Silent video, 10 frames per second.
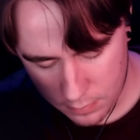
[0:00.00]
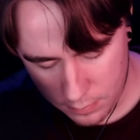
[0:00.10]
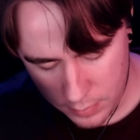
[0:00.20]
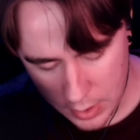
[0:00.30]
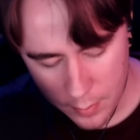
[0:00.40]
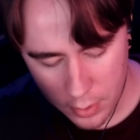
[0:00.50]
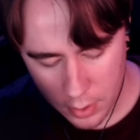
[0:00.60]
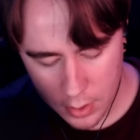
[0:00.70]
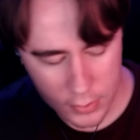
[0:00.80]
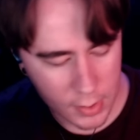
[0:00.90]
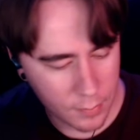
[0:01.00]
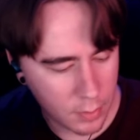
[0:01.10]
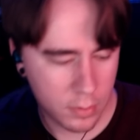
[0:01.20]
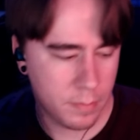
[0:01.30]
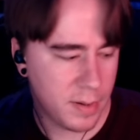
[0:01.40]
Being able to kill something
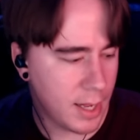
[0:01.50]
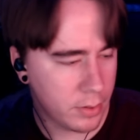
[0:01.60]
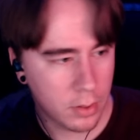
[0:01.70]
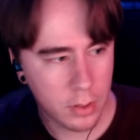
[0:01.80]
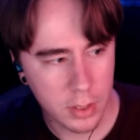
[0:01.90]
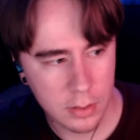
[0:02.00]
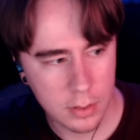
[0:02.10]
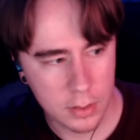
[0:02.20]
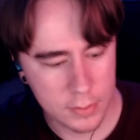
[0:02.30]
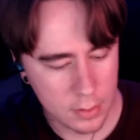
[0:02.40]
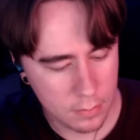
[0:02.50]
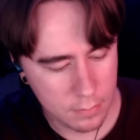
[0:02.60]
with a pilot on it is